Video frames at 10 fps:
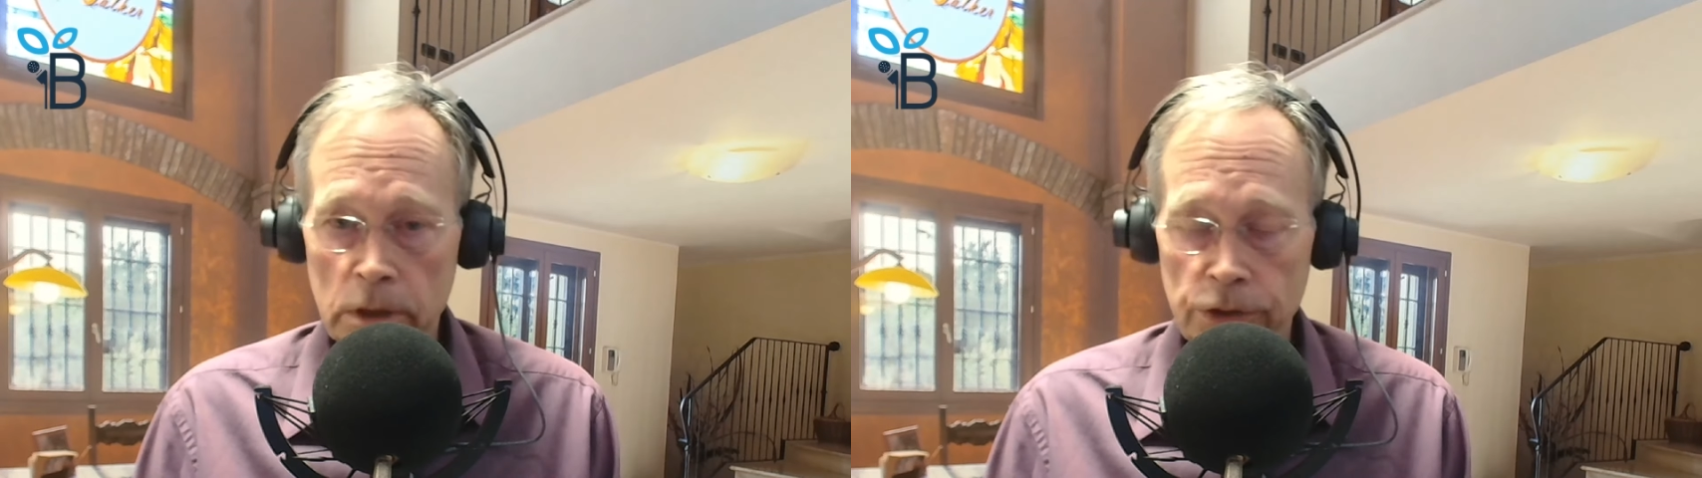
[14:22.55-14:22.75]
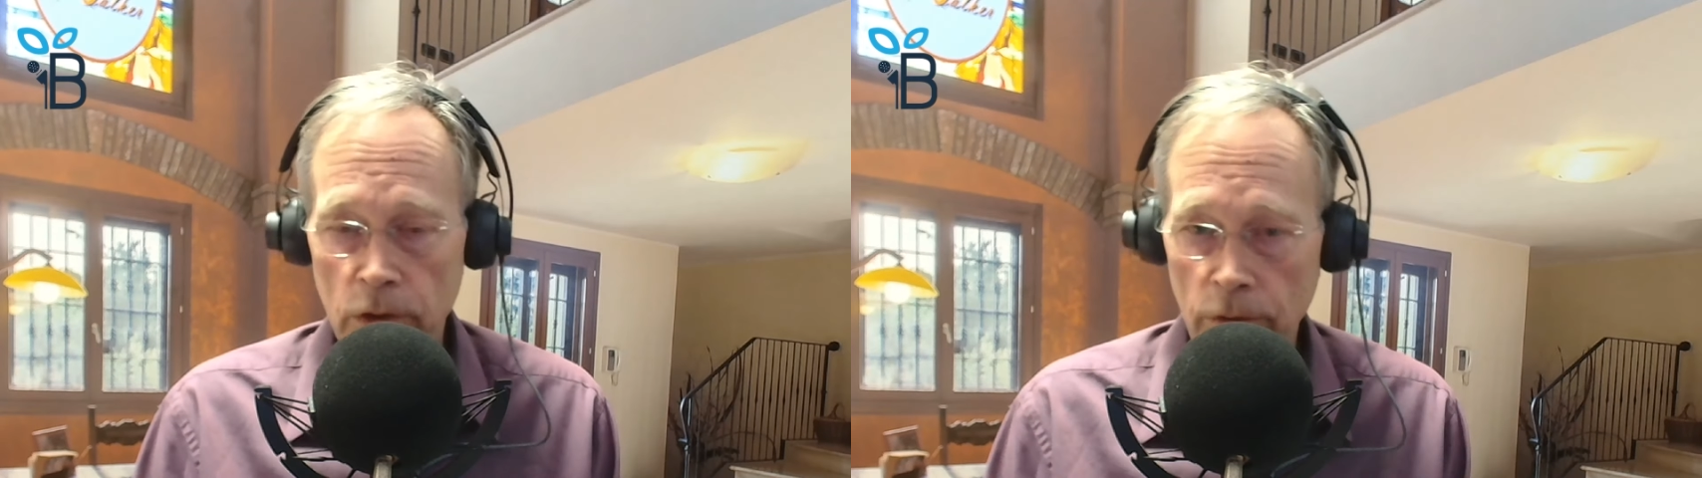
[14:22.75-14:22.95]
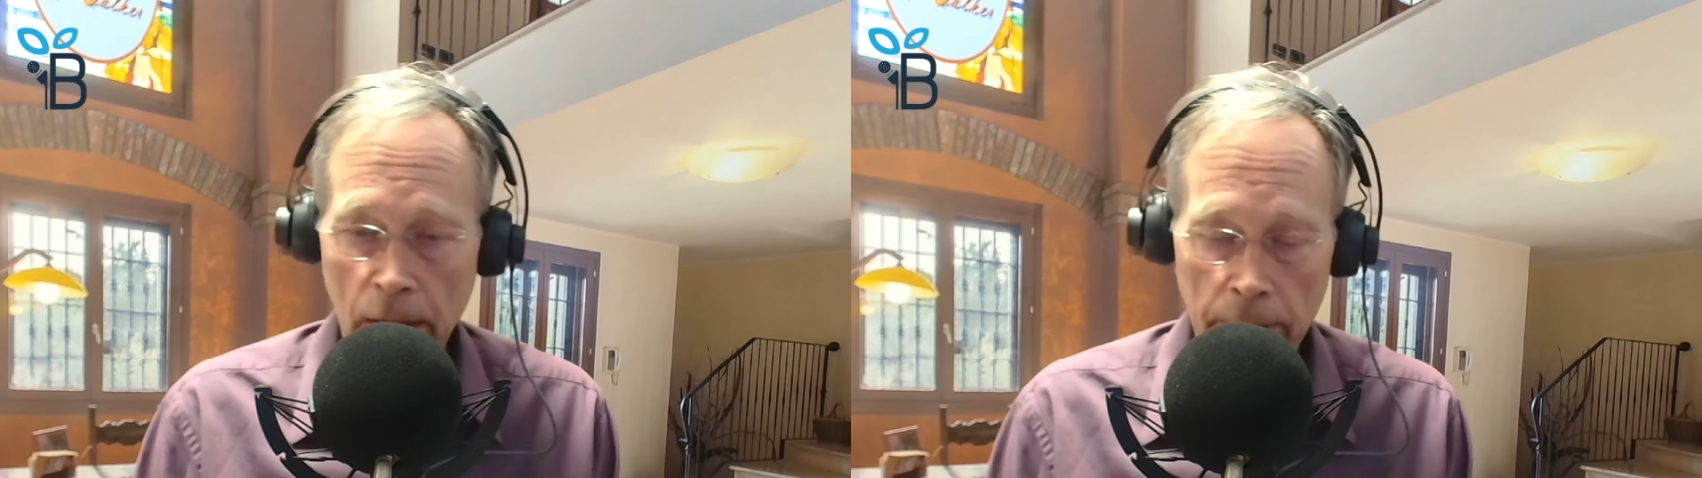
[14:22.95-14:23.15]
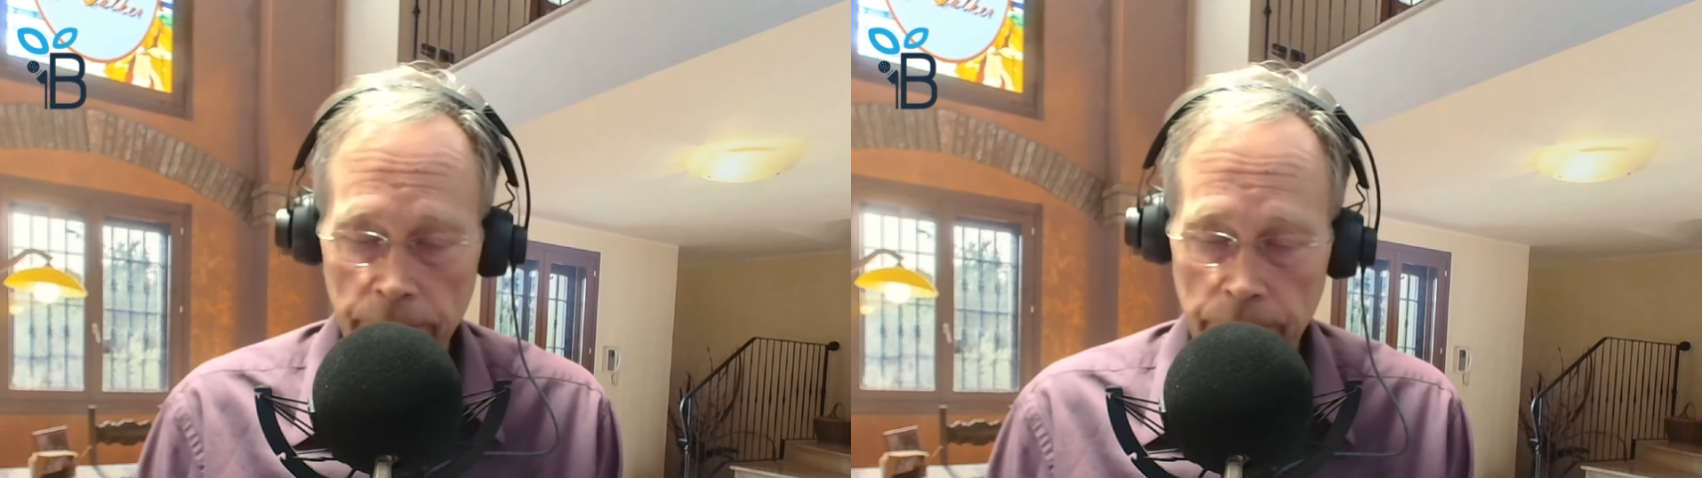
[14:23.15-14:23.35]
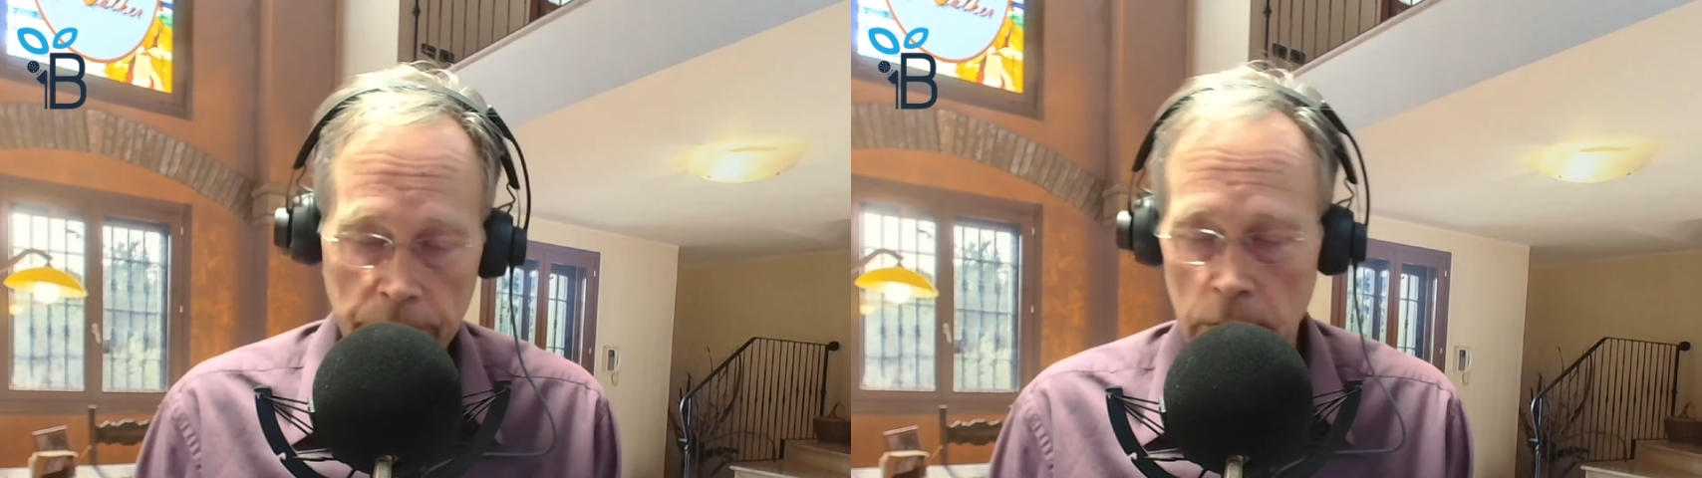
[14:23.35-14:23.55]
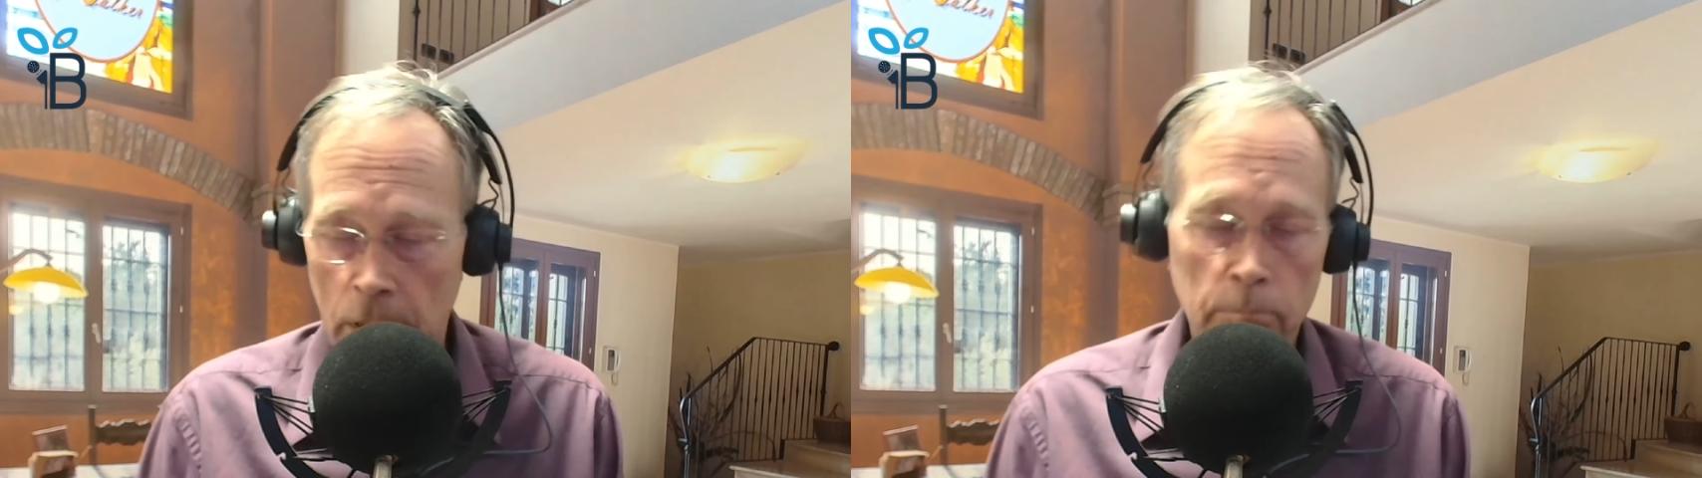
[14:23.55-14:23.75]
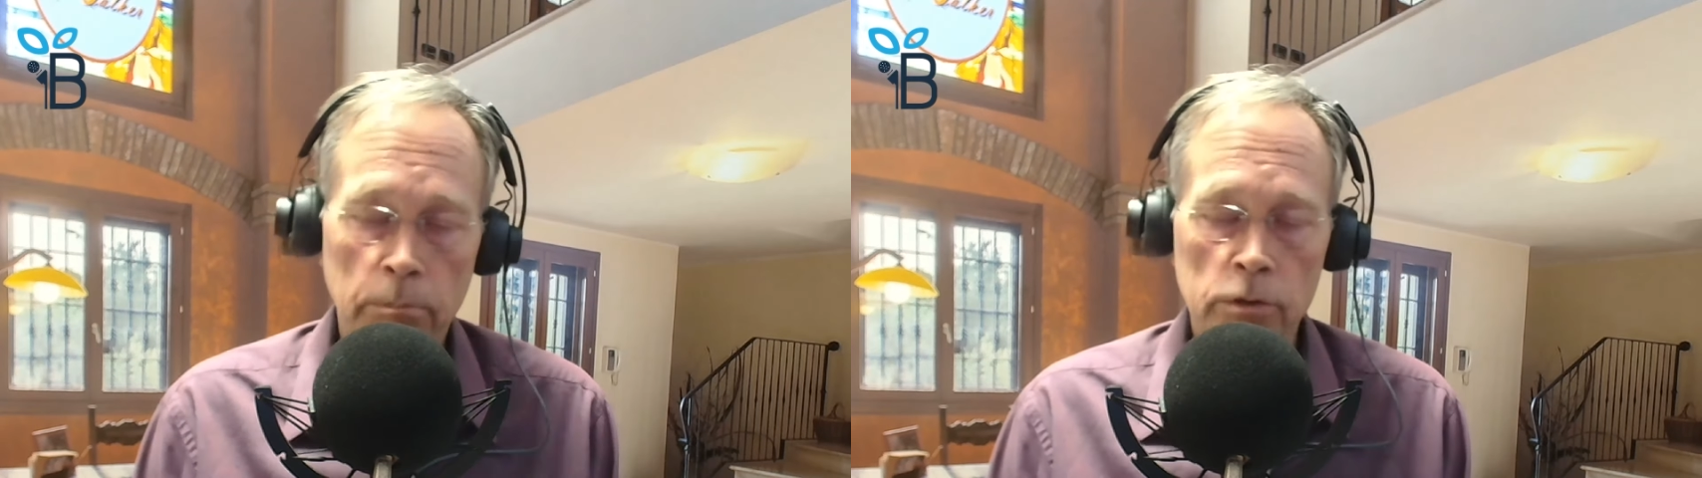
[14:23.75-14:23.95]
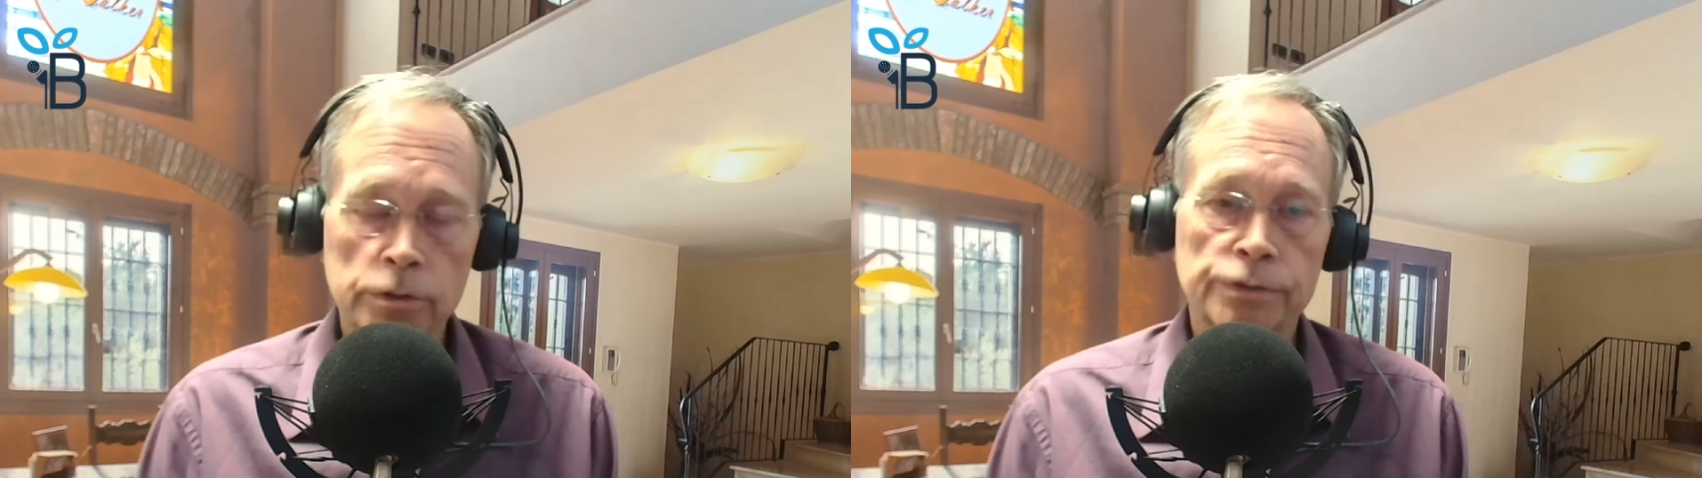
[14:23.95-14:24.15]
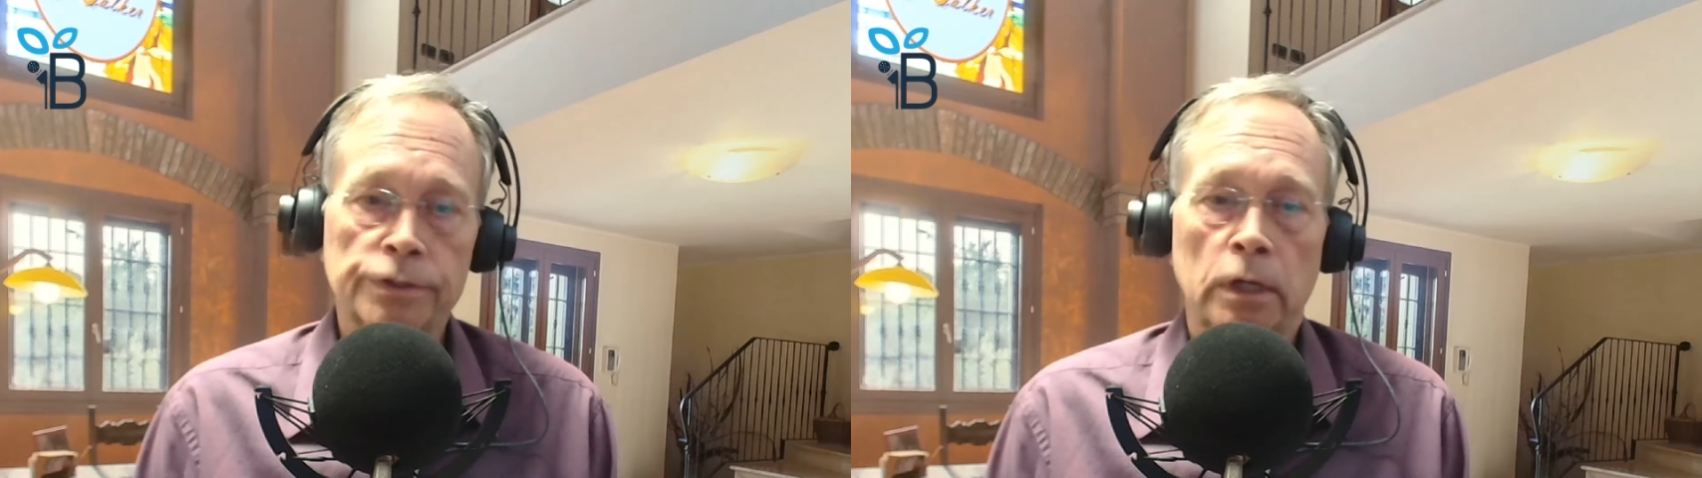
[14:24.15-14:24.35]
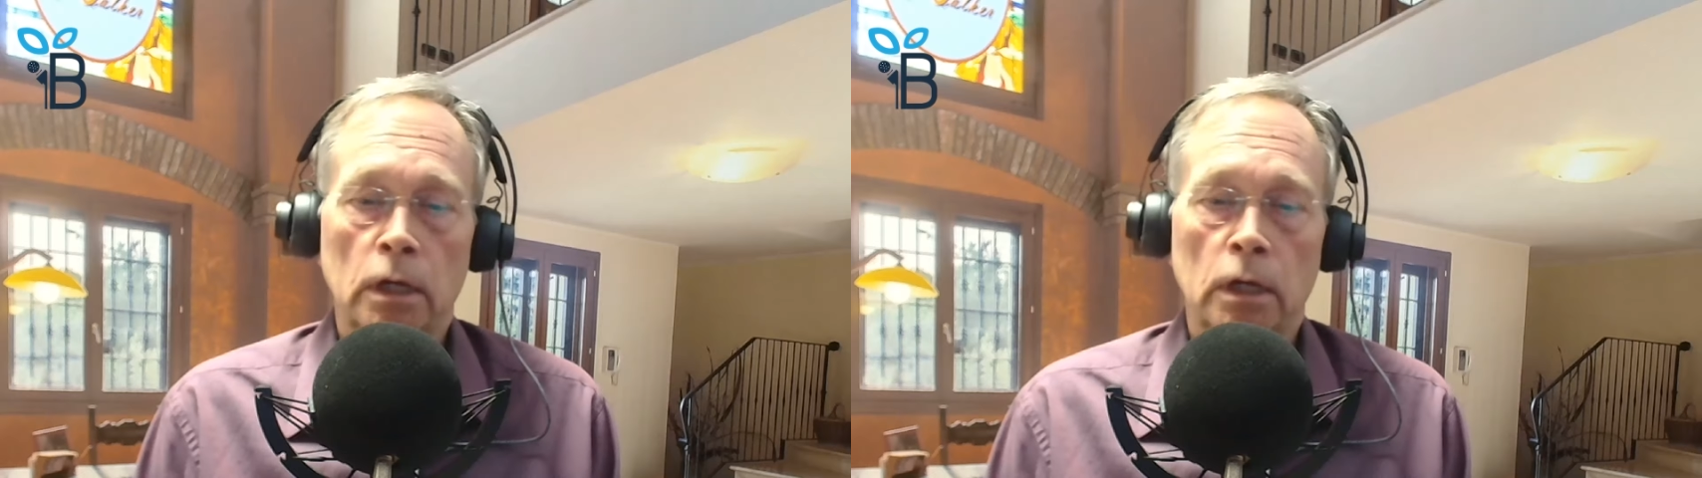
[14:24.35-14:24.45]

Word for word: sure that the numbers